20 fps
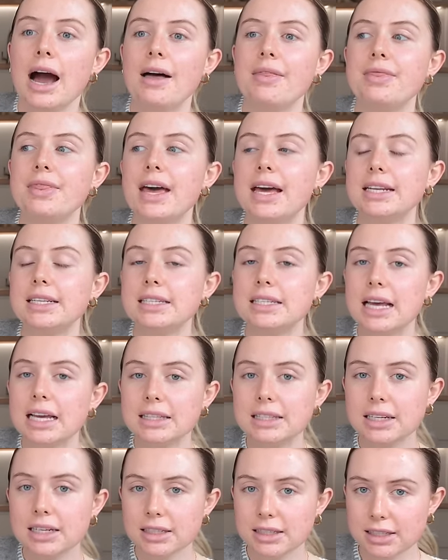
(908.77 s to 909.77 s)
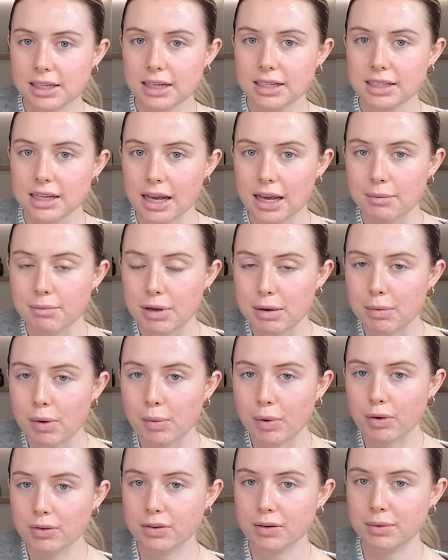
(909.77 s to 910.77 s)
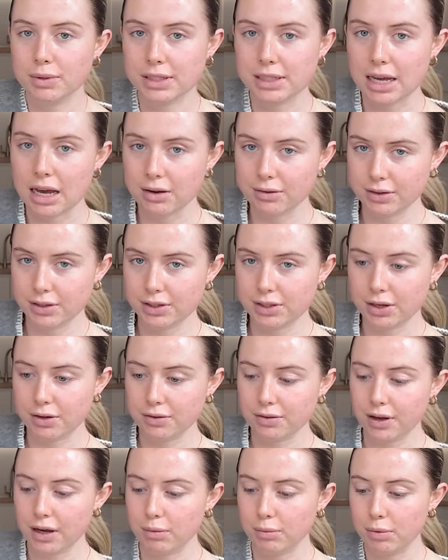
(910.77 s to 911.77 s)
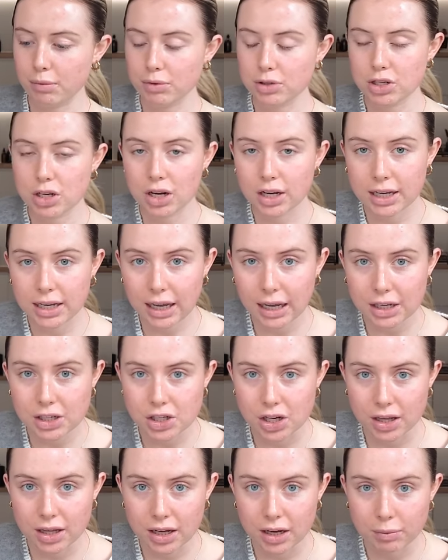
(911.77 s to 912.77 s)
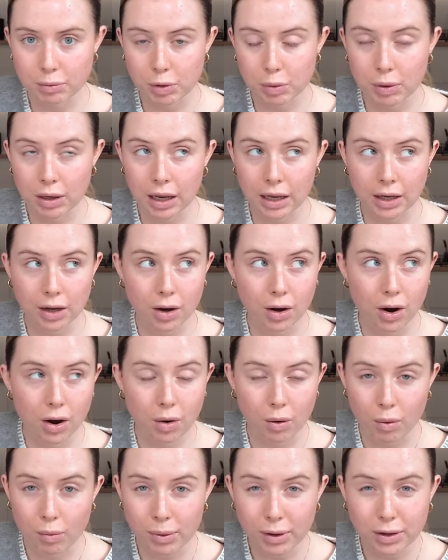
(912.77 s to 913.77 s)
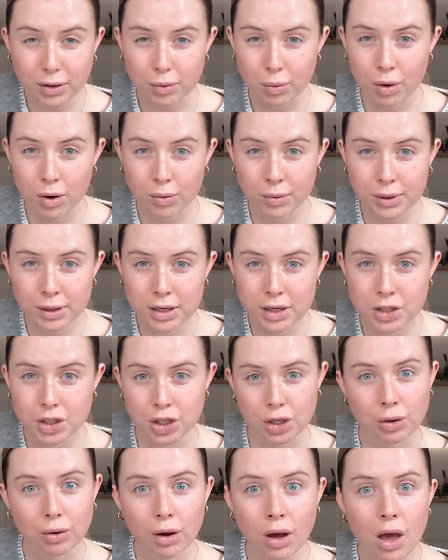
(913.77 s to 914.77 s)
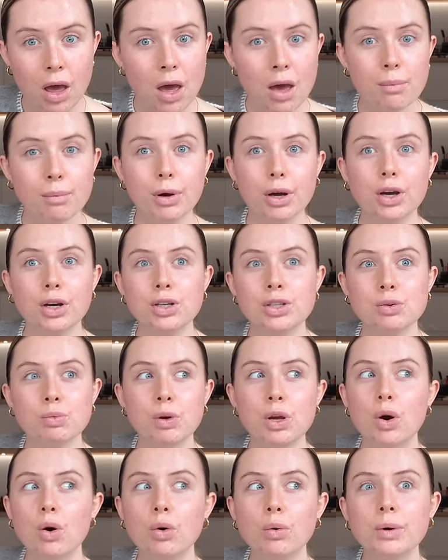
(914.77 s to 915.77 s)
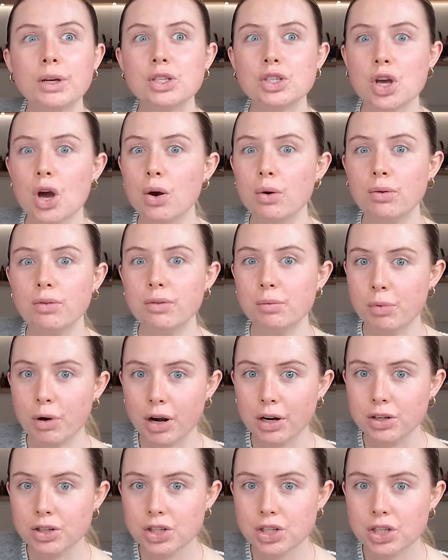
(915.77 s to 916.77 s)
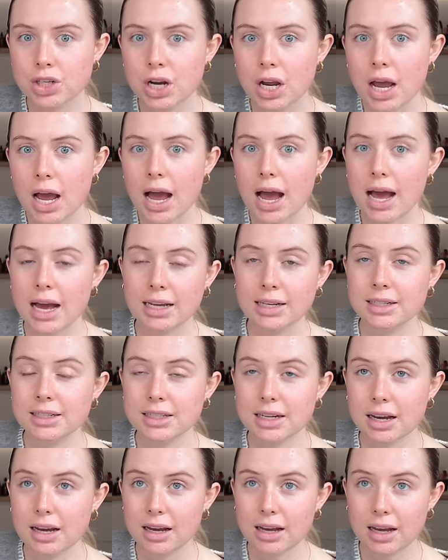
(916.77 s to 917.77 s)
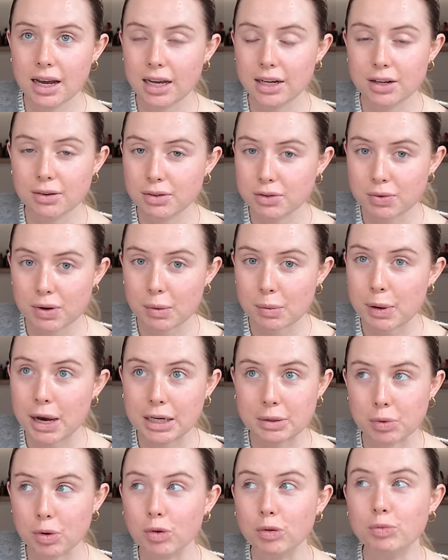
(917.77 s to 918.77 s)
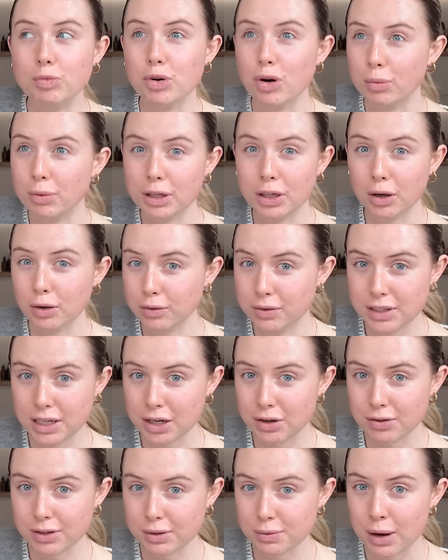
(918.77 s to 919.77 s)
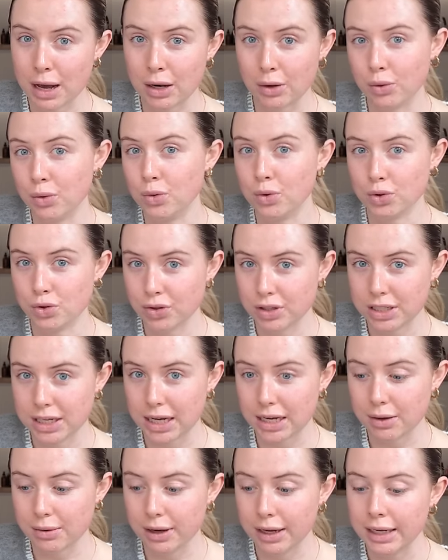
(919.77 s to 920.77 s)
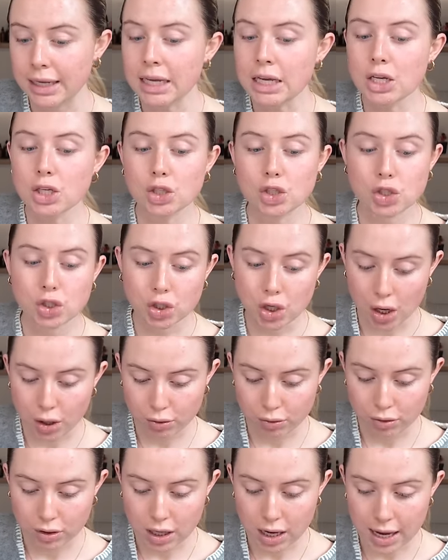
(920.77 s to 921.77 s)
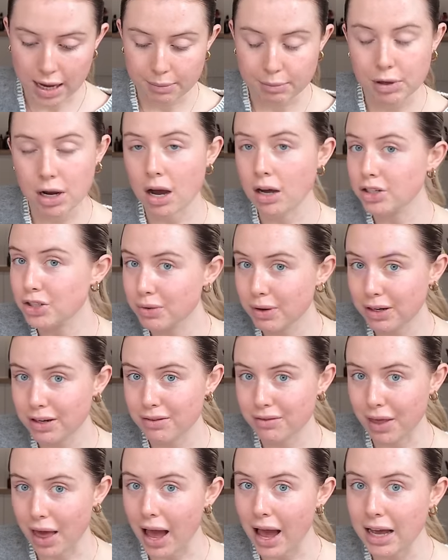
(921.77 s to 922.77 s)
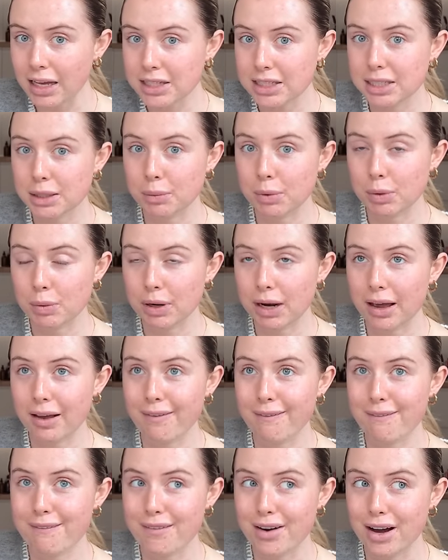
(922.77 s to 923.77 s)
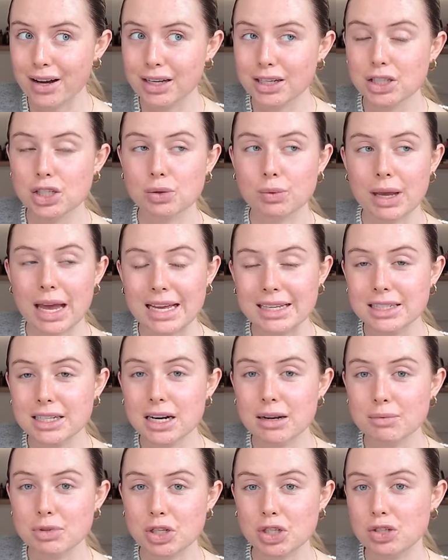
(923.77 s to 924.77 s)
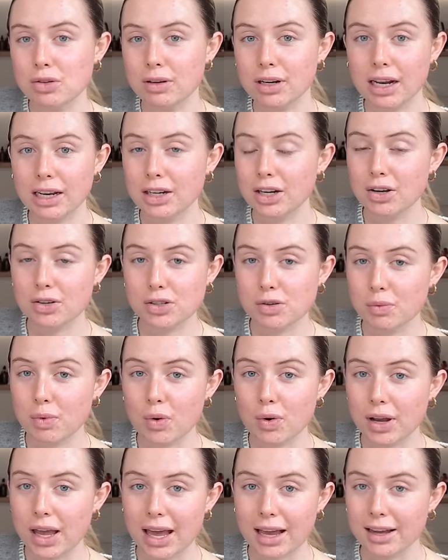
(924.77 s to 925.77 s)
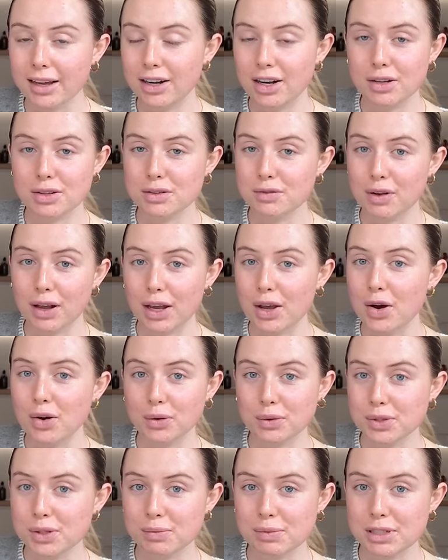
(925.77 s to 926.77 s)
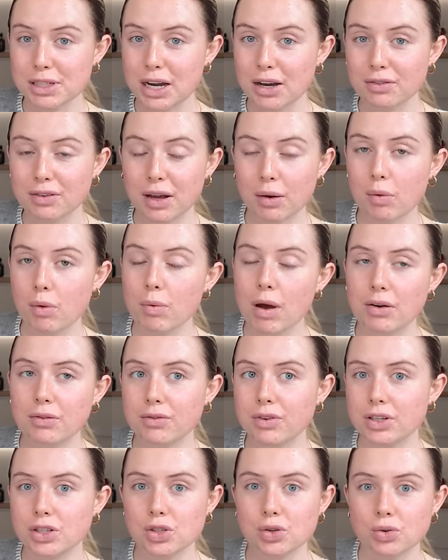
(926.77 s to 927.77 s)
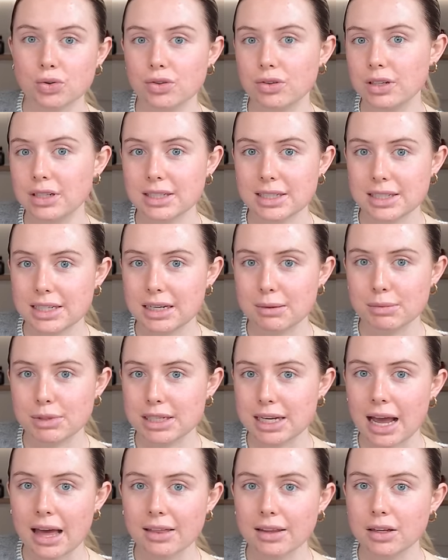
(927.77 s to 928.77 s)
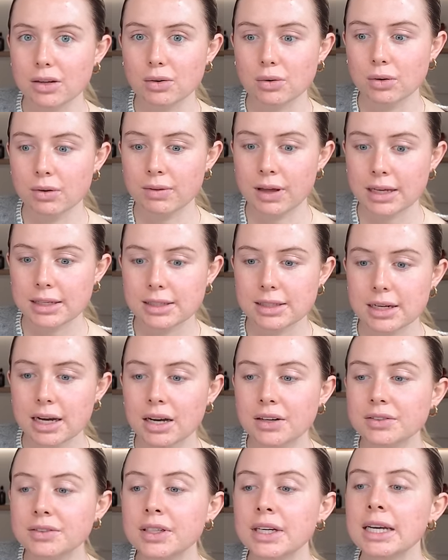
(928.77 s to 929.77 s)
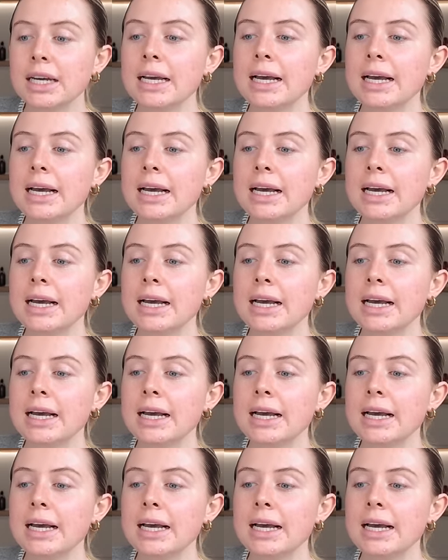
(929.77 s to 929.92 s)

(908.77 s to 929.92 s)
And then Saturday and Sunday, me and my boyfriend were sat on the sofa and we were just looking at each other and we were like, oh my God, what are we going to do? Because we always go for brunch and I know it's really bad, but we'll probably go for dinner as well or order a takeaway. So um, can't do any of that. So we were like, fuck. So we ended up just doing like loads of walking and loads of like wholesome stuff. Like we went for a sauna and a steam together and all of that stuff.